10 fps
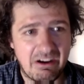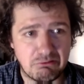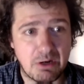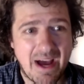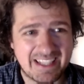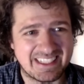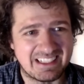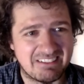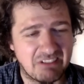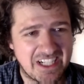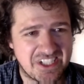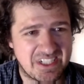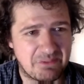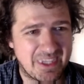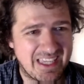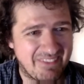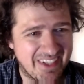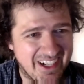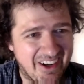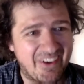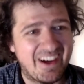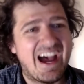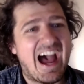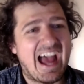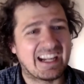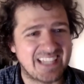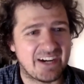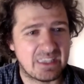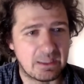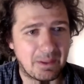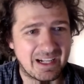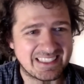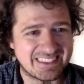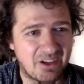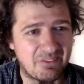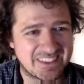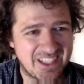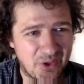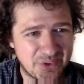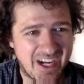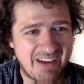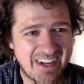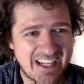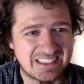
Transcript: romantic relationship with him, and hangs out in the police office the whole time, and is